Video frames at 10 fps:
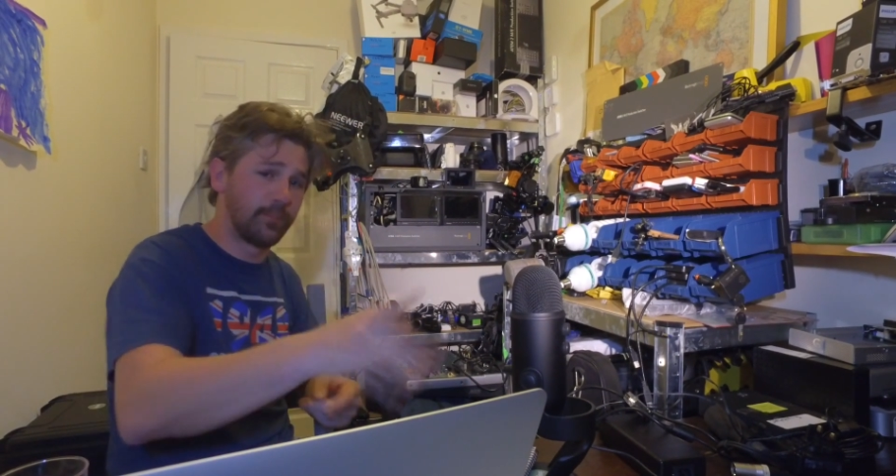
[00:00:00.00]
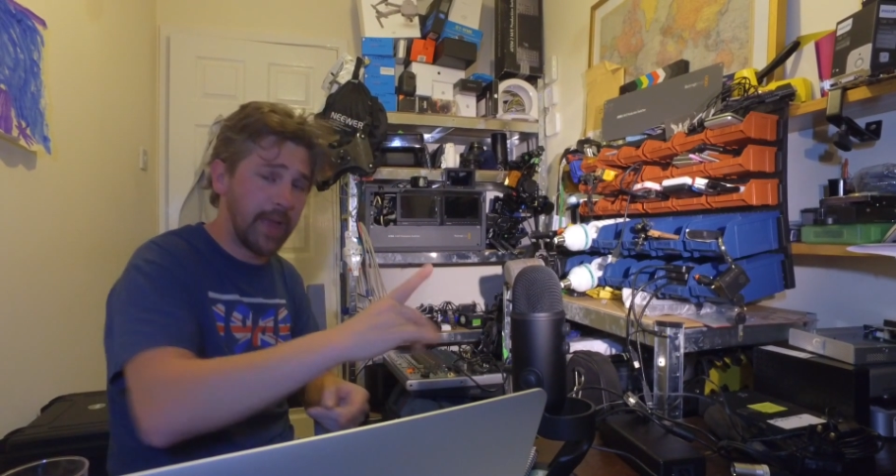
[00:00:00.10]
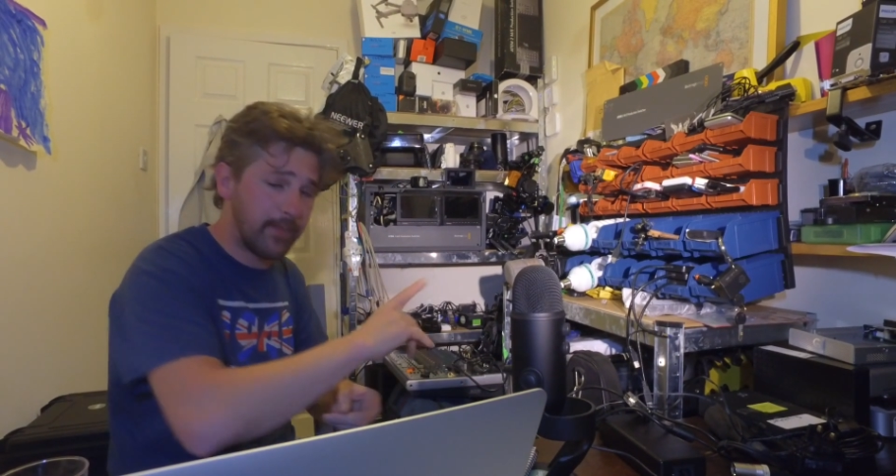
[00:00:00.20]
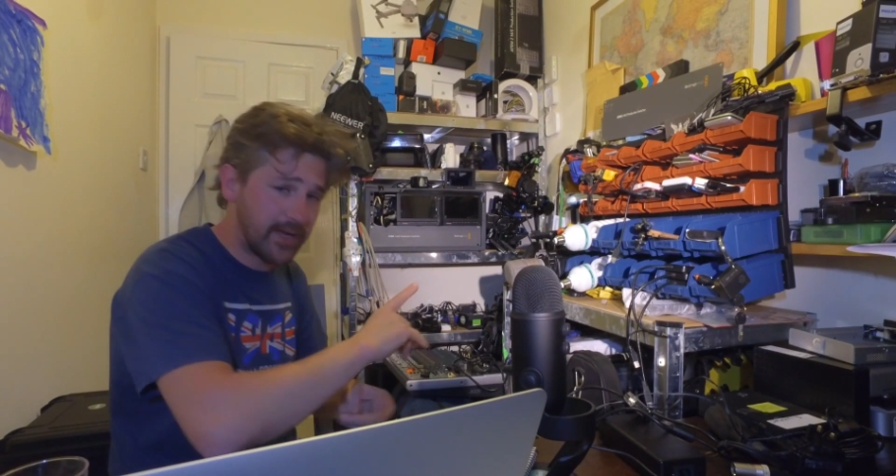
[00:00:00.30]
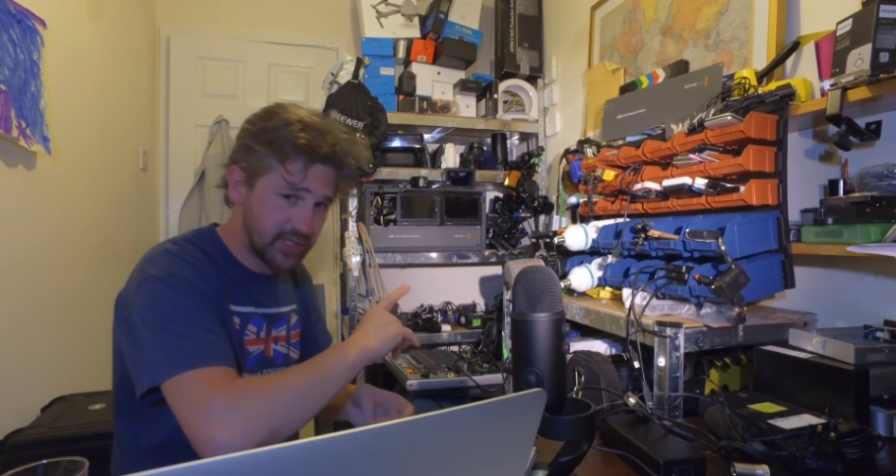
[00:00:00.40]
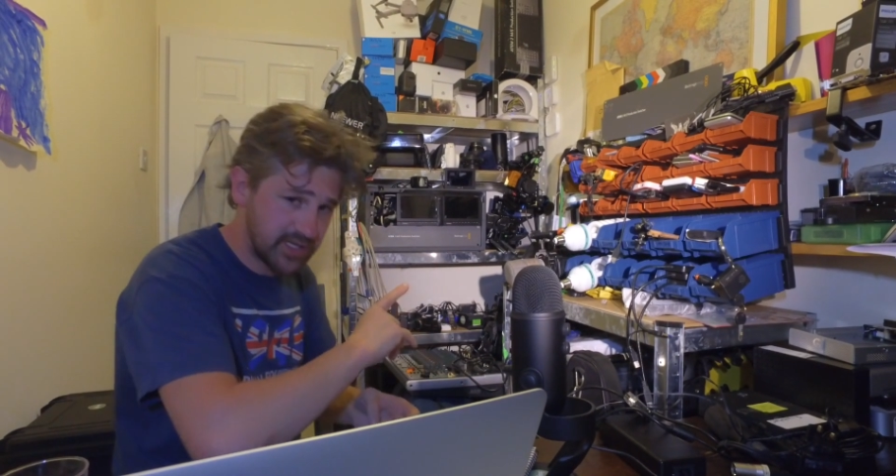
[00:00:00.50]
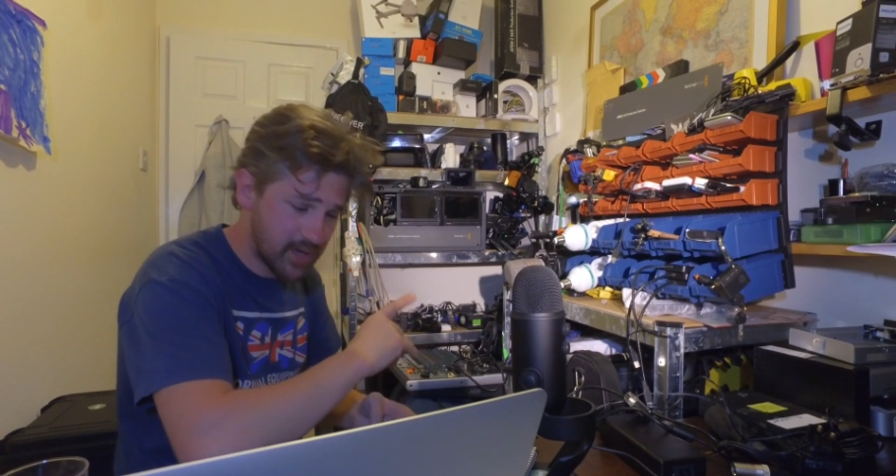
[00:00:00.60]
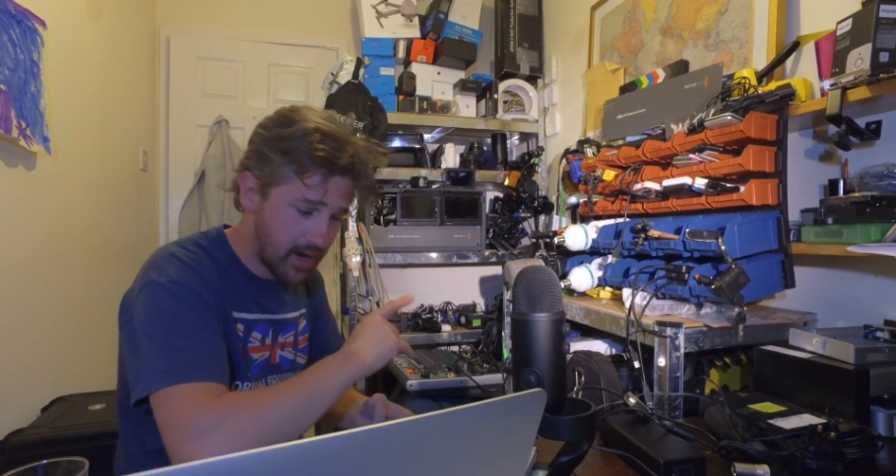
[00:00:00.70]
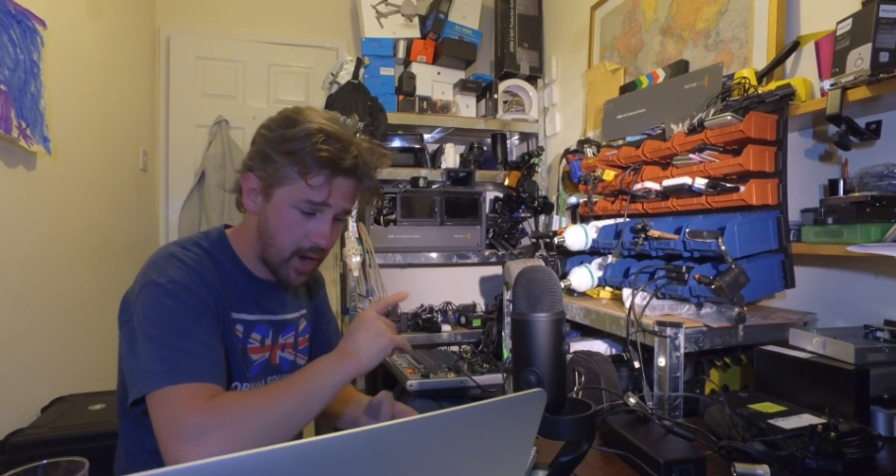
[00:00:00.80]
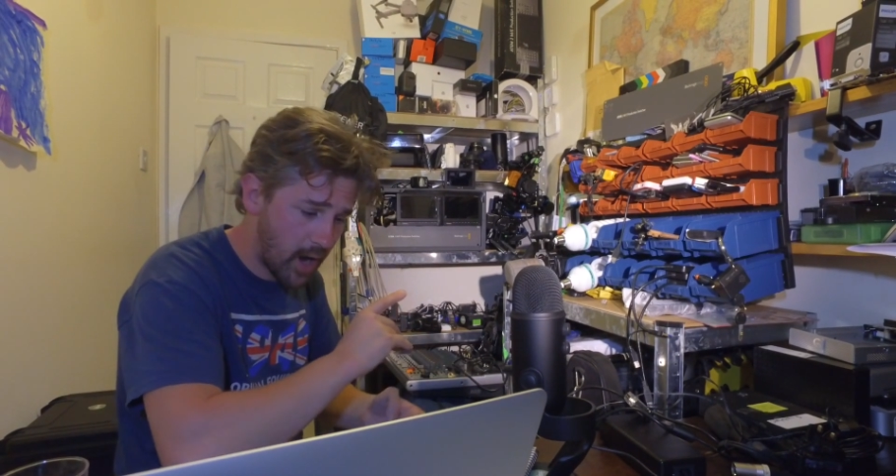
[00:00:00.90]
Blackmagic
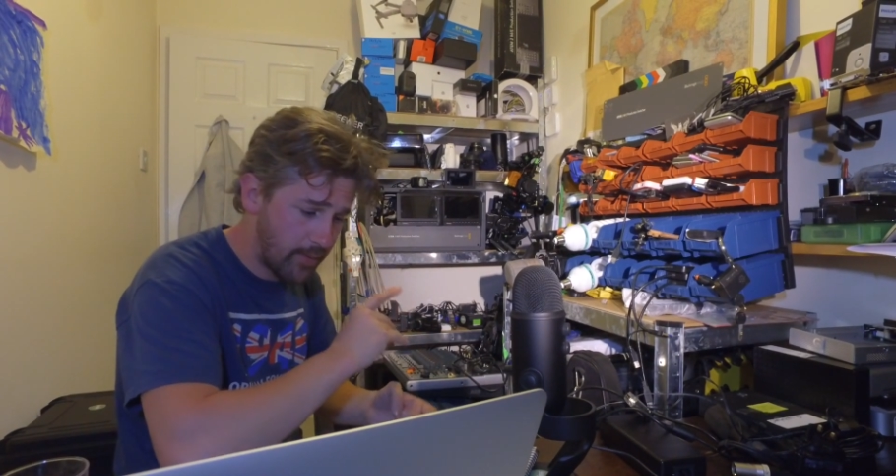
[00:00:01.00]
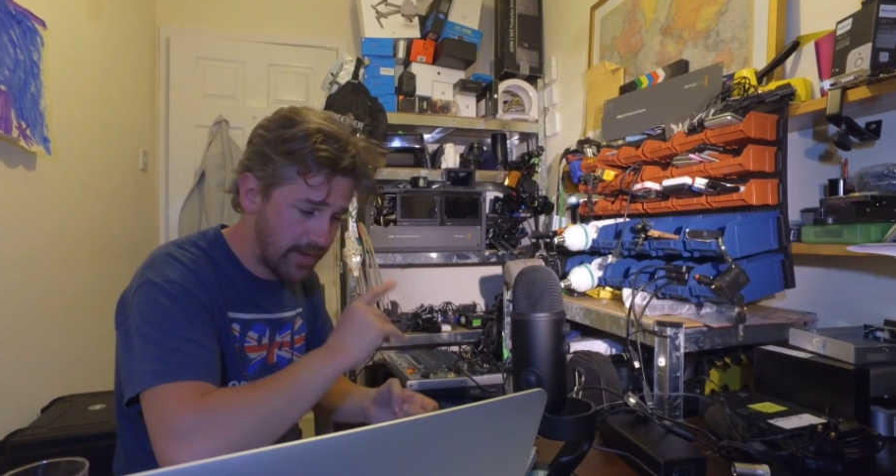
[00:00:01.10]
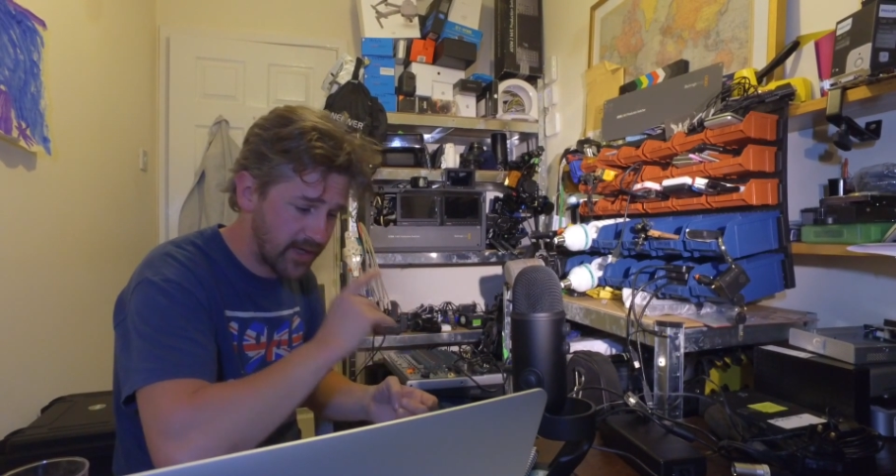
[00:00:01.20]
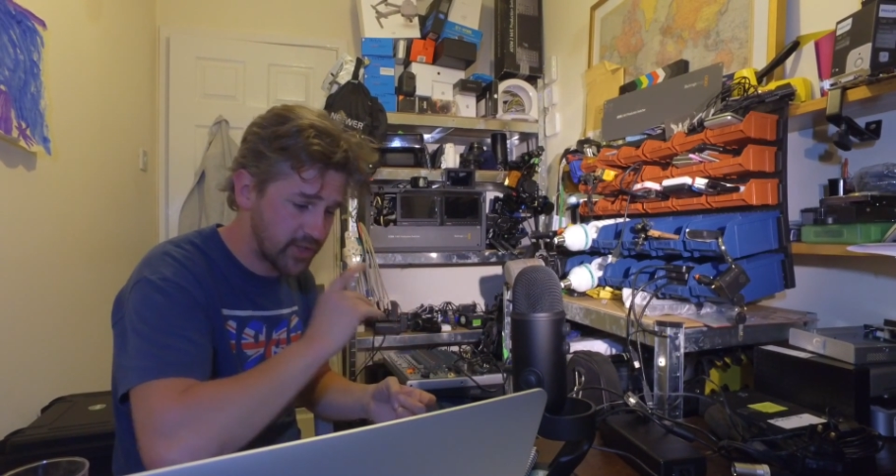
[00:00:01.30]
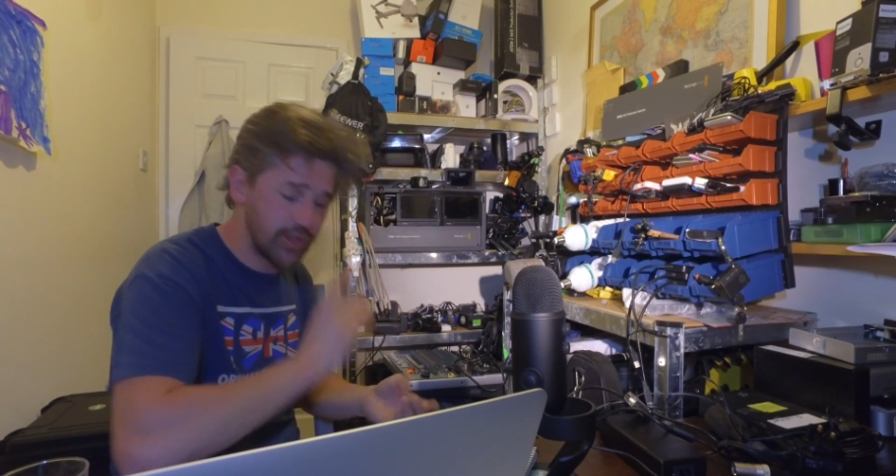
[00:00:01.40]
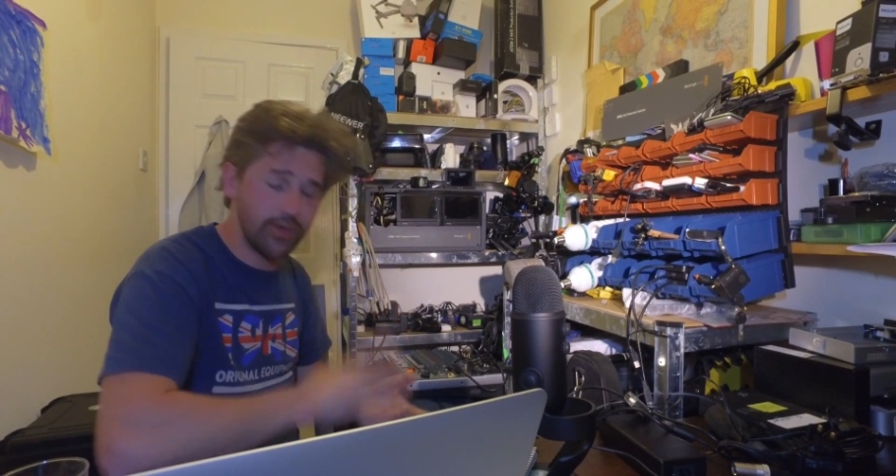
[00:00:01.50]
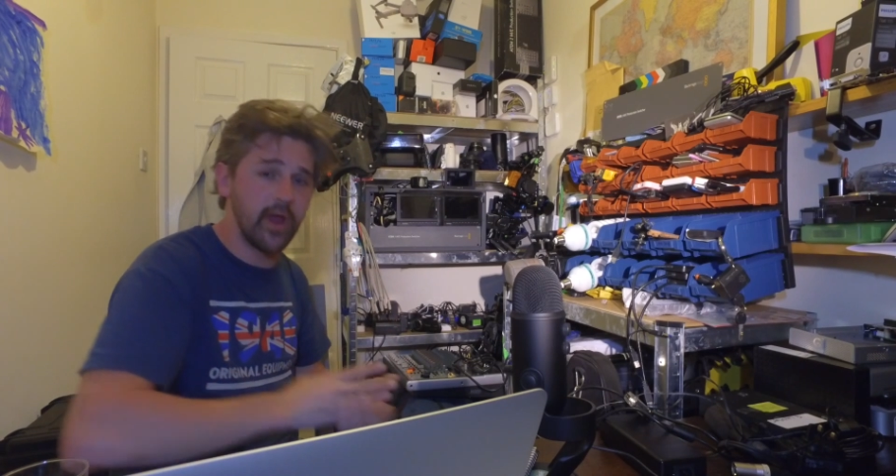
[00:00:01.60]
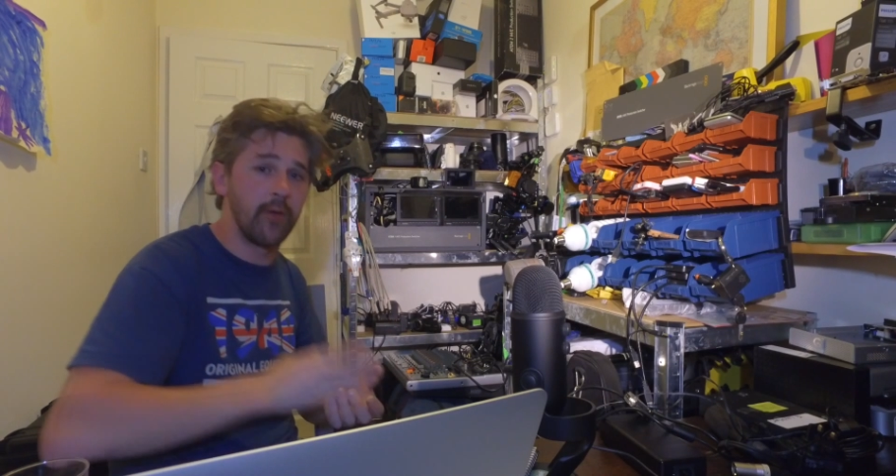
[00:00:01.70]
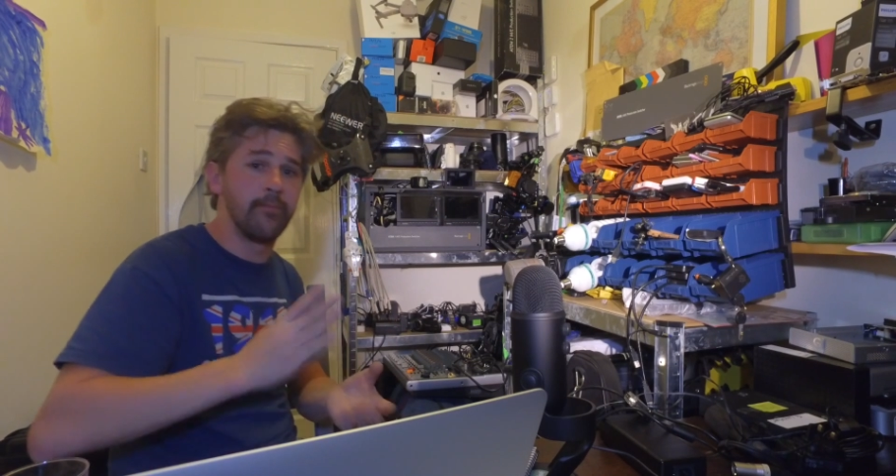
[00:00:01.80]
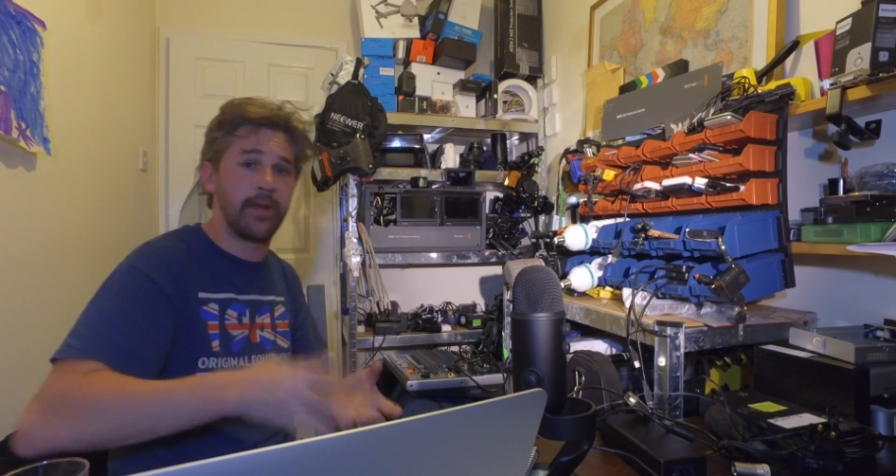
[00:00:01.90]
Design HyperDeck
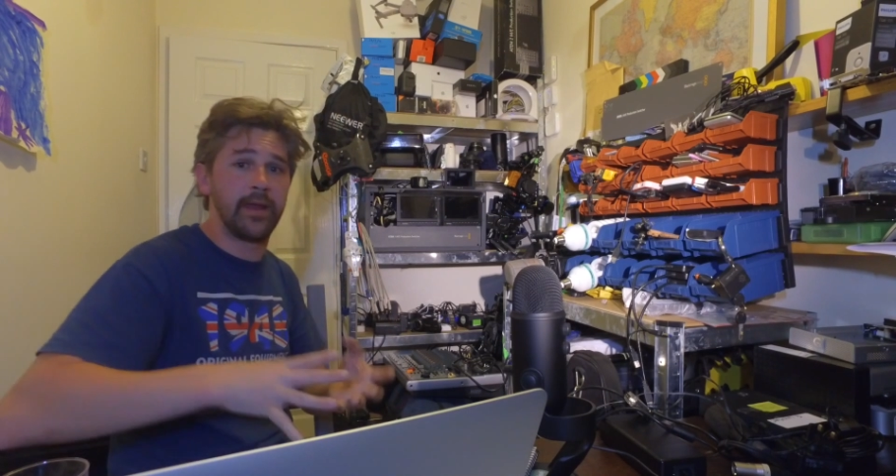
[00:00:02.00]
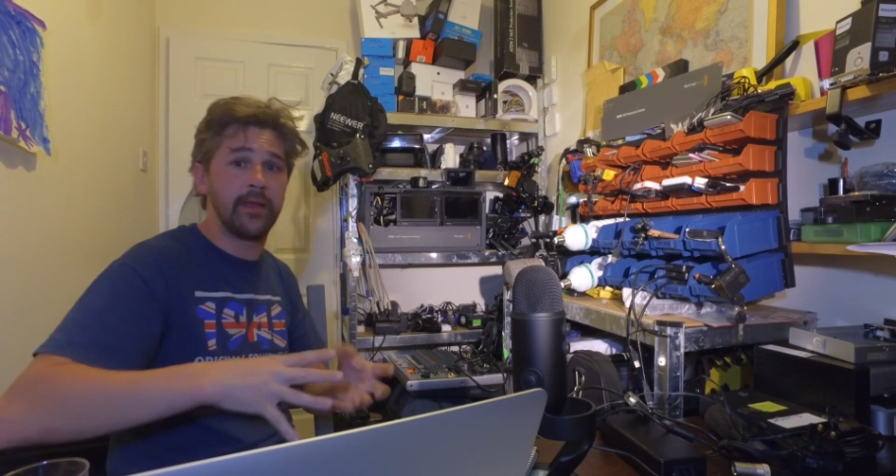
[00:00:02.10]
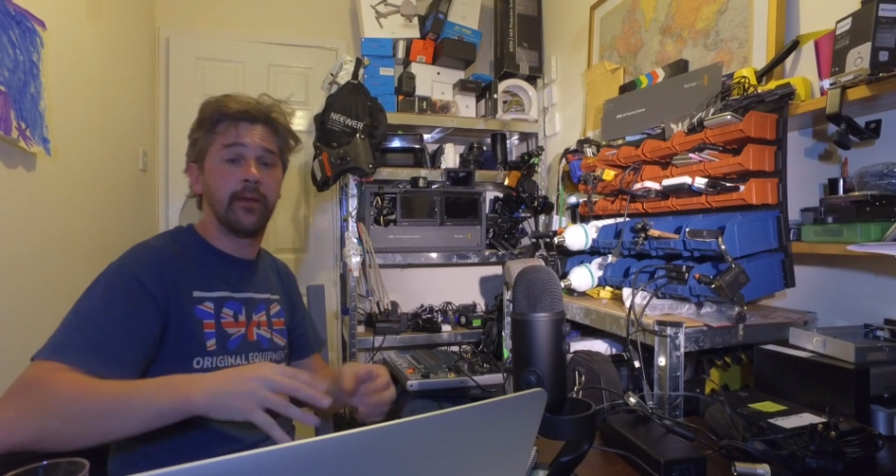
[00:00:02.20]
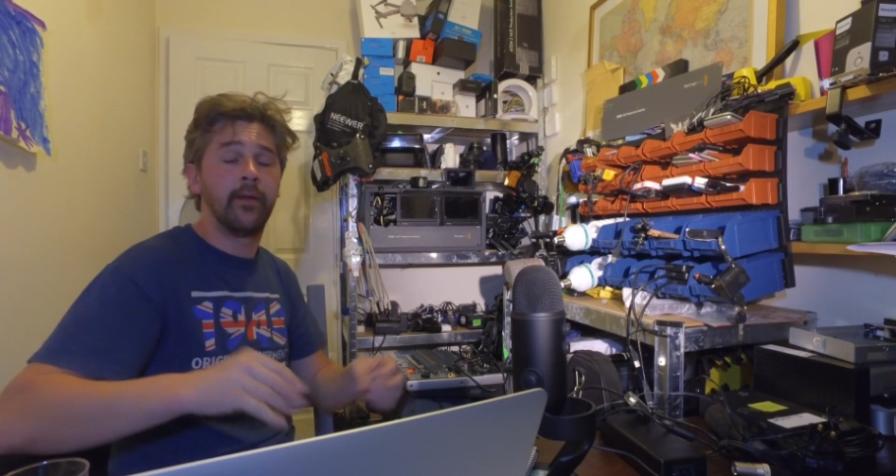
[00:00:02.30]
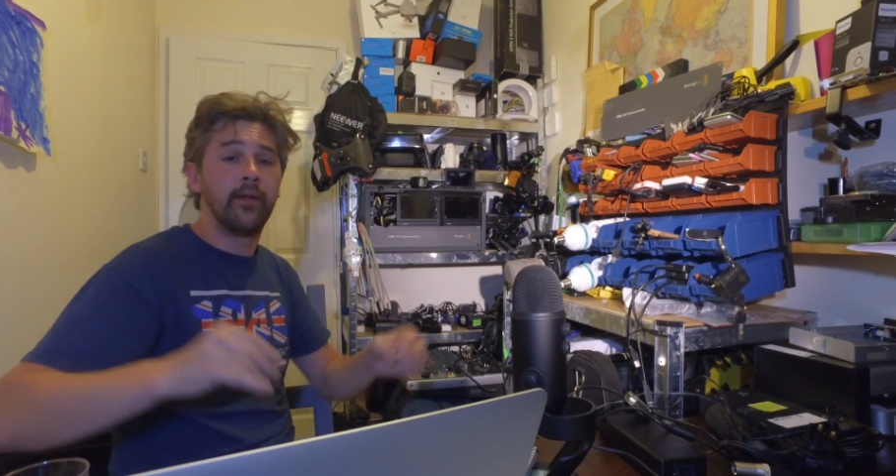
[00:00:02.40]
Studio Mini.